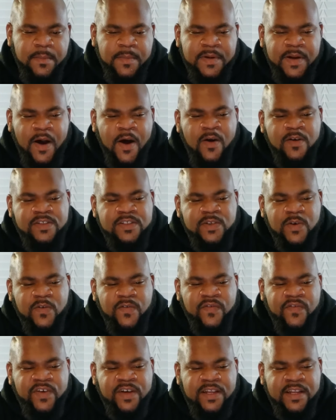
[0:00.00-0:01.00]
But I also
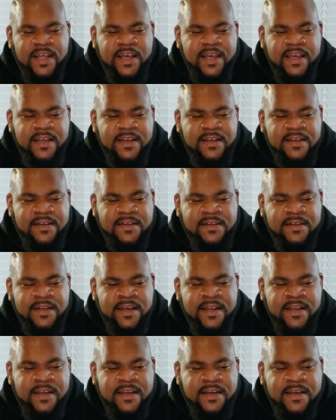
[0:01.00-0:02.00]
feel like
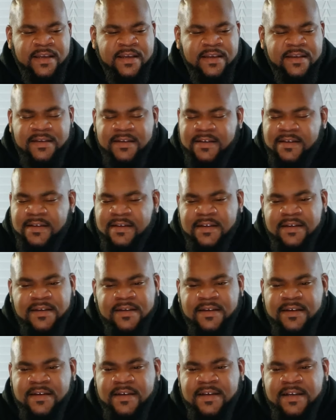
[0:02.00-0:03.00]
that
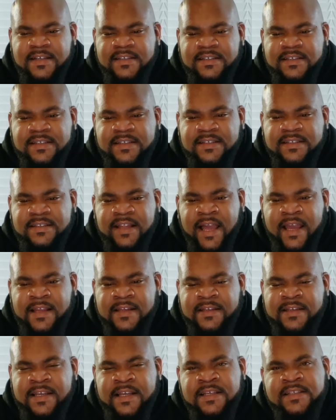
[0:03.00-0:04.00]
it's
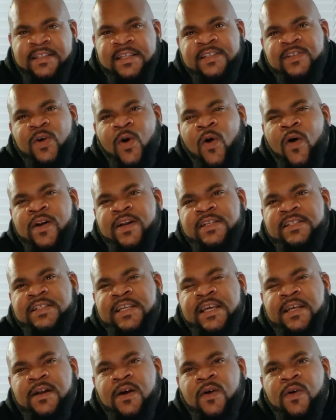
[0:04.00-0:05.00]
like these artists
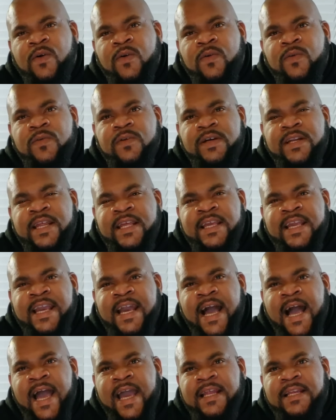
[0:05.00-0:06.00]
get on and they
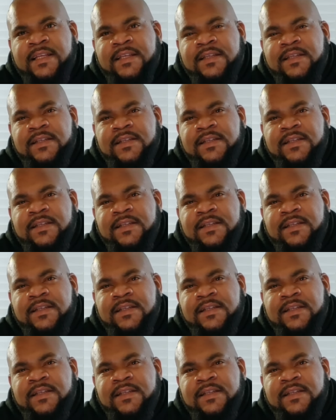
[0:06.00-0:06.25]
get hot.